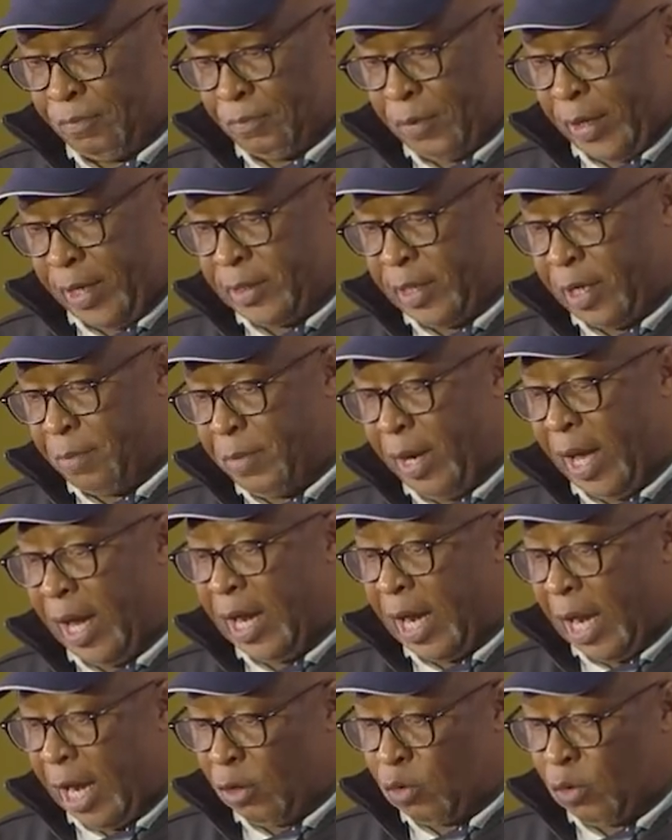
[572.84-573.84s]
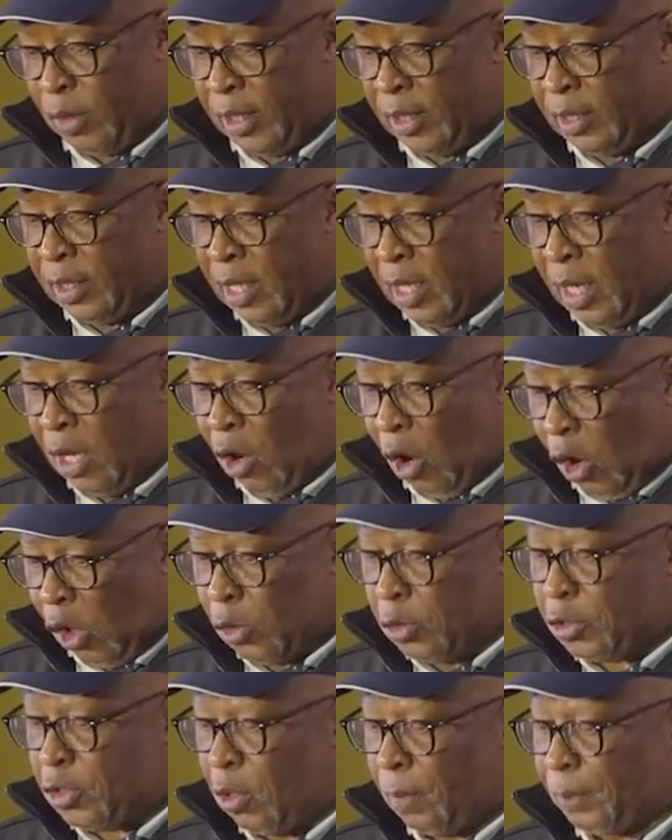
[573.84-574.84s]
President Mnangagwa
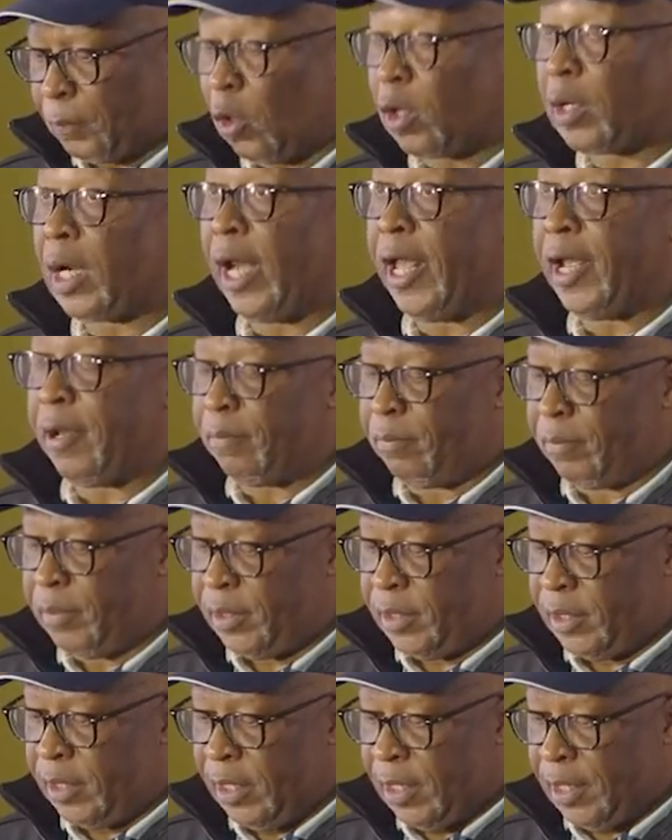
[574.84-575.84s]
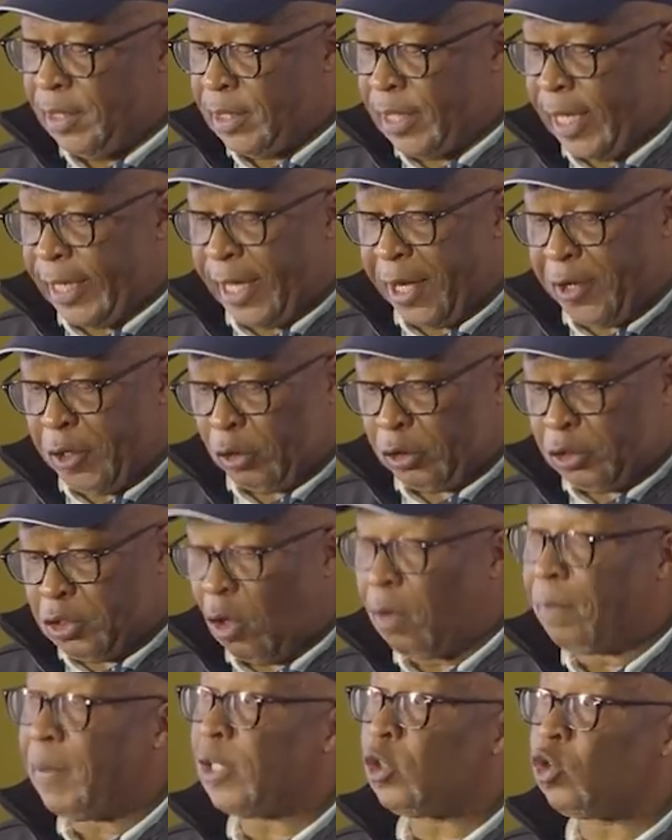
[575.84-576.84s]
also proclaimed 2nd
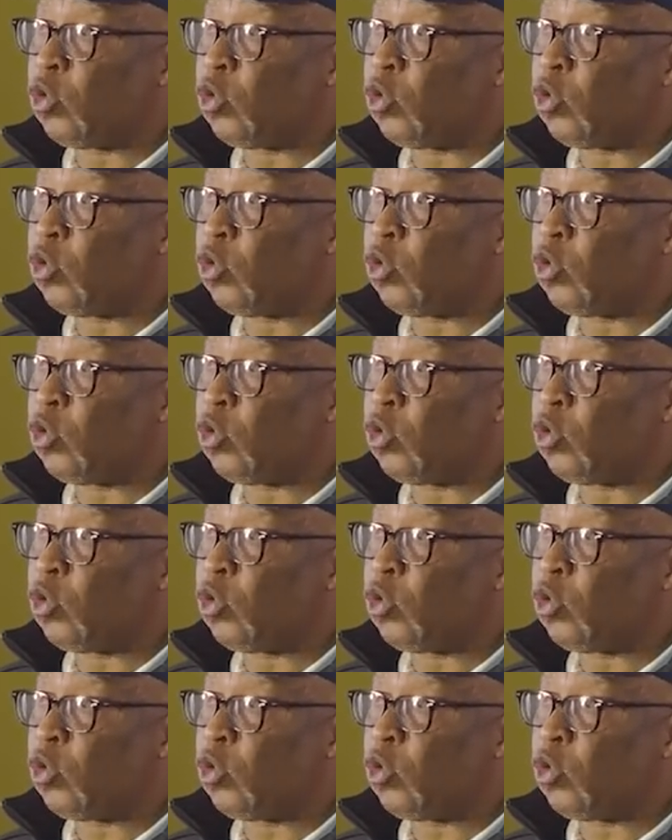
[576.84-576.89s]
October